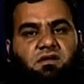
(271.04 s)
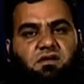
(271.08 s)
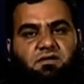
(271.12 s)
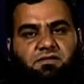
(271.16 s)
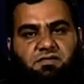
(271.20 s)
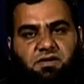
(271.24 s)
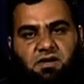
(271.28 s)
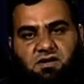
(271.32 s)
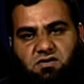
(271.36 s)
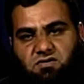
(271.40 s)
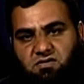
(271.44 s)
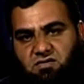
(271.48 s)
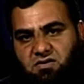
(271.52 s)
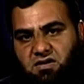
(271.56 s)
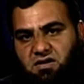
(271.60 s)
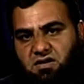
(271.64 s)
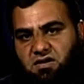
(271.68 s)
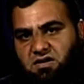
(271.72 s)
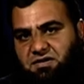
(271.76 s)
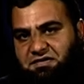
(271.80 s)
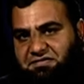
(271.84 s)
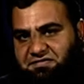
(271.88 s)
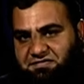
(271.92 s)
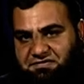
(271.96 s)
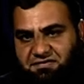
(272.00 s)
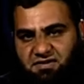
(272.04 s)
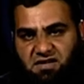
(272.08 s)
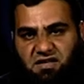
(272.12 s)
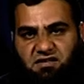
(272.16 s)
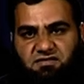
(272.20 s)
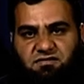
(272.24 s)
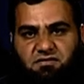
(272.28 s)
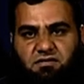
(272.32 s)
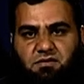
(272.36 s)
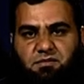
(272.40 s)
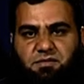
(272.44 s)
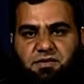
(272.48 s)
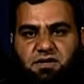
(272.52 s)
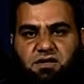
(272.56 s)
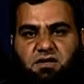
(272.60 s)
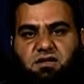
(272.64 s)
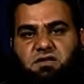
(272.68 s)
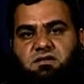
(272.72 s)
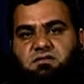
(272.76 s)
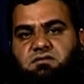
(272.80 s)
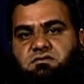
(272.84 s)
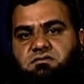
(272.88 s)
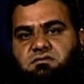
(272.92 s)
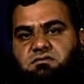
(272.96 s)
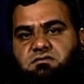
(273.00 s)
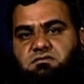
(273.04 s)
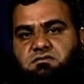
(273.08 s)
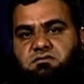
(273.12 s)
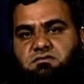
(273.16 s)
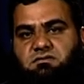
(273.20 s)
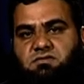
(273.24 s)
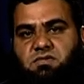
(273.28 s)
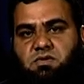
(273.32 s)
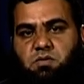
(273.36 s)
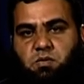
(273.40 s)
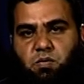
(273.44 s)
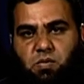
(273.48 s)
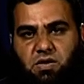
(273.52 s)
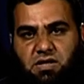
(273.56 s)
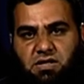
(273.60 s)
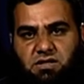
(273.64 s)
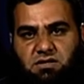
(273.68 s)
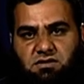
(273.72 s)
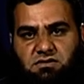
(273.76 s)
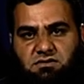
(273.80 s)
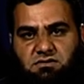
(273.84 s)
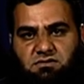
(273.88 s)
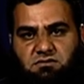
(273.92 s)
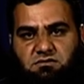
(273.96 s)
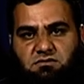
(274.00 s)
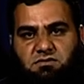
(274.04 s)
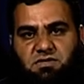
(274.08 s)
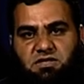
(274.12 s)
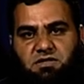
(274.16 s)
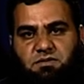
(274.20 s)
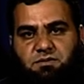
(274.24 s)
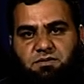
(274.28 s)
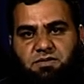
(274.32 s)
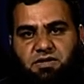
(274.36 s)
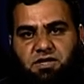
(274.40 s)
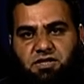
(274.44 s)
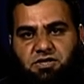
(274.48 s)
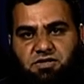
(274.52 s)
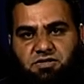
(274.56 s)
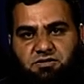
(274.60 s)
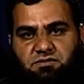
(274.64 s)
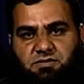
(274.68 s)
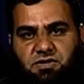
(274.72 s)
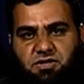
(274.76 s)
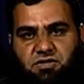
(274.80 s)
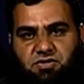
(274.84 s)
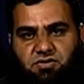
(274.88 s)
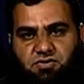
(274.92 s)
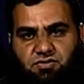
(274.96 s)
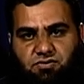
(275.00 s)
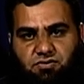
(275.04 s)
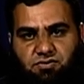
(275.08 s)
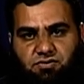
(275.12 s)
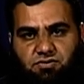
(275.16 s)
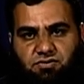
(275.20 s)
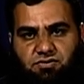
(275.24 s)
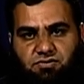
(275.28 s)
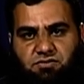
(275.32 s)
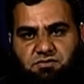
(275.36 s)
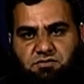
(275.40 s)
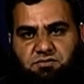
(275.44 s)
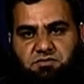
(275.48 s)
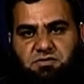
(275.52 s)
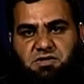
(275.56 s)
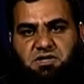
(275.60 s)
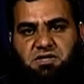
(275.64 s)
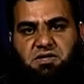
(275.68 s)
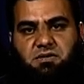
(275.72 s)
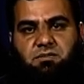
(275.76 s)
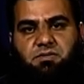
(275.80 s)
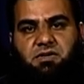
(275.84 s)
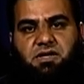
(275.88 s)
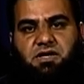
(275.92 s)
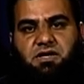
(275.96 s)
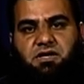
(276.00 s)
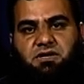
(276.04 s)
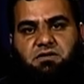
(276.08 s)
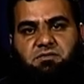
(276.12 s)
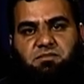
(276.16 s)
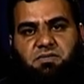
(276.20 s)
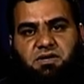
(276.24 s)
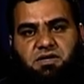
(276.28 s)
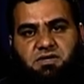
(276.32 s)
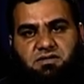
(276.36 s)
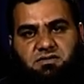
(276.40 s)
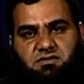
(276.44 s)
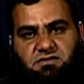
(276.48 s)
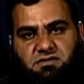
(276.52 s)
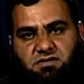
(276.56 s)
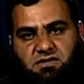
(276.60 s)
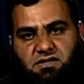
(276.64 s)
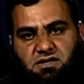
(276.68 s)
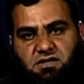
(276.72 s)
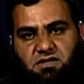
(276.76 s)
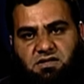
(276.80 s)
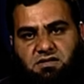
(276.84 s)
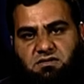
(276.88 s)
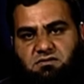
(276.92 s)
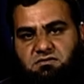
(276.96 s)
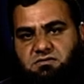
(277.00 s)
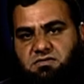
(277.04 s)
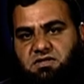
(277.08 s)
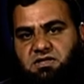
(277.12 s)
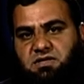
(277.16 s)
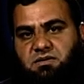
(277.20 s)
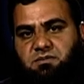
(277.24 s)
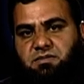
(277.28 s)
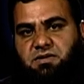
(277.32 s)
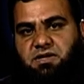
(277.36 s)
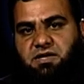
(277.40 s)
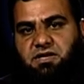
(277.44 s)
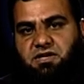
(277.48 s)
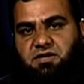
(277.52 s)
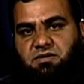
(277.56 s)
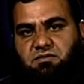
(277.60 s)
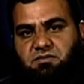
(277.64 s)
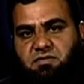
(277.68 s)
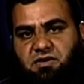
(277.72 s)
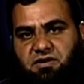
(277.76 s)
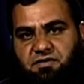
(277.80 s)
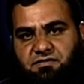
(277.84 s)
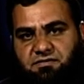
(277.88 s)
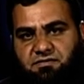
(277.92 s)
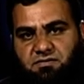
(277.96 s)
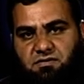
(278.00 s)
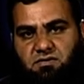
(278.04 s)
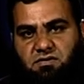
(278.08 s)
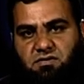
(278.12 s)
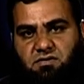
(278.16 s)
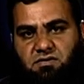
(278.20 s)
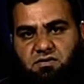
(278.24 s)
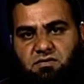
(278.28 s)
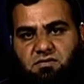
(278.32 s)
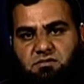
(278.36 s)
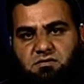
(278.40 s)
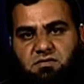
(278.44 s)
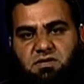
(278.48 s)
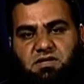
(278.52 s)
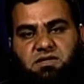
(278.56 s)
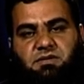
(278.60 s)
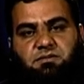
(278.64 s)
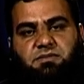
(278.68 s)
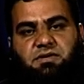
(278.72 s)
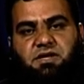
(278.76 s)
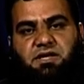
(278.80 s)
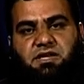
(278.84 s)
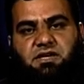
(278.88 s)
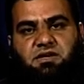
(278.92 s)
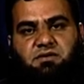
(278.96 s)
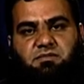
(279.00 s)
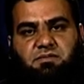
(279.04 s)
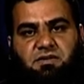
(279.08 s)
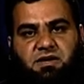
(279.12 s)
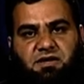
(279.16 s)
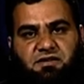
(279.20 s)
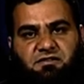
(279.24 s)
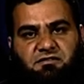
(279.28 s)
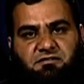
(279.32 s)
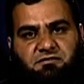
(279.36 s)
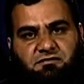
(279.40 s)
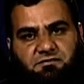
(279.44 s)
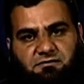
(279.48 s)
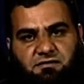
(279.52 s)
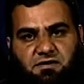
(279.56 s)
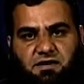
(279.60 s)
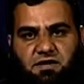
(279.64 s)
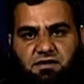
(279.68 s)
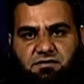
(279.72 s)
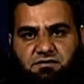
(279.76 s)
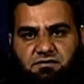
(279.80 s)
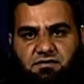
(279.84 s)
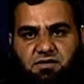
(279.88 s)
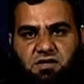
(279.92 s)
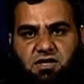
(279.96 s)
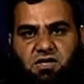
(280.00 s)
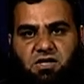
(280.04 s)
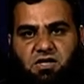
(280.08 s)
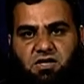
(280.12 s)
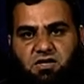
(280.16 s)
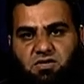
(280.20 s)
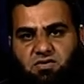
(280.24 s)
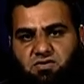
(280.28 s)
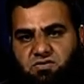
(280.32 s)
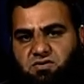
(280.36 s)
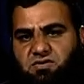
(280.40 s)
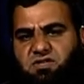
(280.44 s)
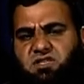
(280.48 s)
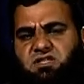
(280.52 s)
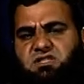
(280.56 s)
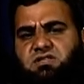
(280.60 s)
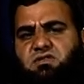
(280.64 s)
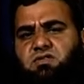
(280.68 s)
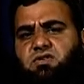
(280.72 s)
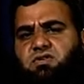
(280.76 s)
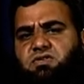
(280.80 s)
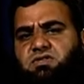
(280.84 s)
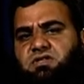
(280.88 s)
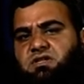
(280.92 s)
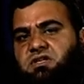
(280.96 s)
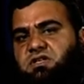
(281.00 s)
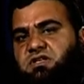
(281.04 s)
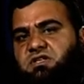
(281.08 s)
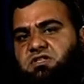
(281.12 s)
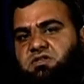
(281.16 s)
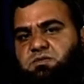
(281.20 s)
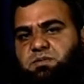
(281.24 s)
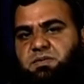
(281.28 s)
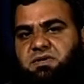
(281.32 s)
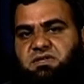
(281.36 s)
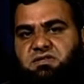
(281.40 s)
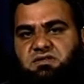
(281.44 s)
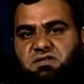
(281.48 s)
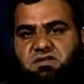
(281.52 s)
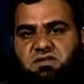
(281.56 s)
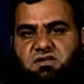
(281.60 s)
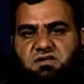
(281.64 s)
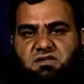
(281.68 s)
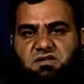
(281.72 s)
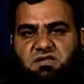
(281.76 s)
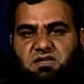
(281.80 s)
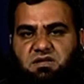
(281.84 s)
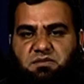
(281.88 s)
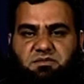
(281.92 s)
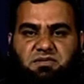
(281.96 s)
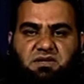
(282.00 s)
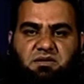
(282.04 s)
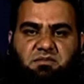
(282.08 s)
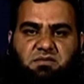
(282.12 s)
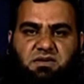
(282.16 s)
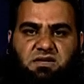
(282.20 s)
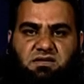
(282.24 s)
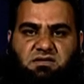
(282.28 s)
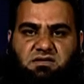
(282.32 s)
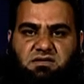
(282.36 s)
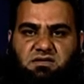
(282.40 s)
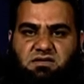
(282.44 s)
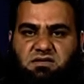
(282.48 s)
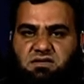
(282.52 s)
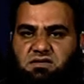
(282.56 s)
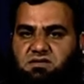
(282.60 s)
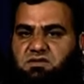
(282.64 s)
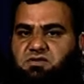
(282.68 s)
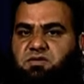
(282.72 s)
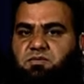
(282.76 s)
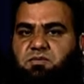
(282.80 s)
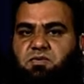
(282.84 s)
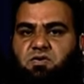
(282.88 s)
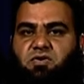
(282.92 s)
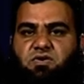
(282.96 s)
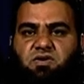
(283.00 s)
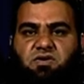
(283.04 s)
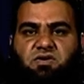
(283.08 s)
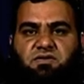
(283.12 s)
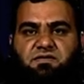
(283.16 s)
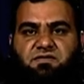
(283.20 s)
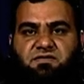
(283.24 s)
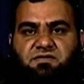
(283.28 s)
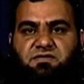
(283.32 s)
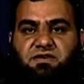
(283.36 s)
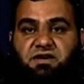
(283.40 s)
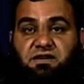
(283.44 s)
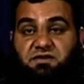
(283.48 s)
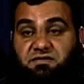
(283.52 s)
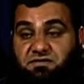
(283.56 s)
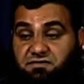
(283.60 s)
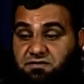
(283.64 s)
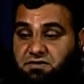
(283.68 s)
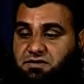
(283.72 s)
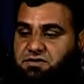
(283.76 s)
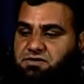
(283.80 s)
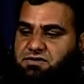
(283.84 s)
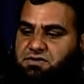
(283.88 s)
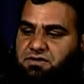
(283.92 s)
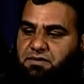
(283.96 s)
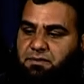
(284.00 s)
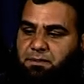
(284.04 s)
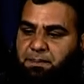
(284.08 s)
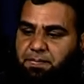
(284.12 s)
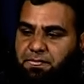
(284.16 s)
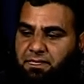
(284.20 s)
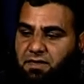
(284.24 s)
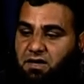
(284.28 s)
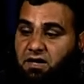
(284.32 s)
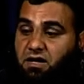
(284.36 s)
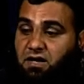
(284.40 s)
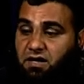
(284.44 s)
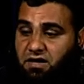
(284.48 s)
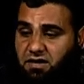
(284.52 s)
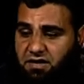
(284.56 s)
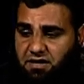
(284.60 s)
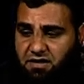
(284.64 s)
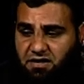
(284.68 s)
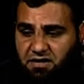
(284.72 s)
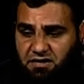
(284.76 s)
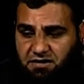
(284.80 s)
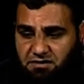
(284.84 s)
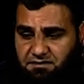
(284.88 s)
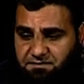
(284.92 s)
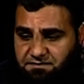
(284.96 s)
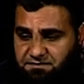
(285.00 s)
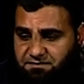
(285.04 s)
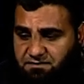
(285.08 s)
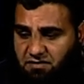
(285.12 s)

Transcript: Factorial of 5 will be 1 multiplied by 2 multiplied by 3 multiplied by 4 multiplied by 5. So this logic is basically implemented in the body of fact function. Here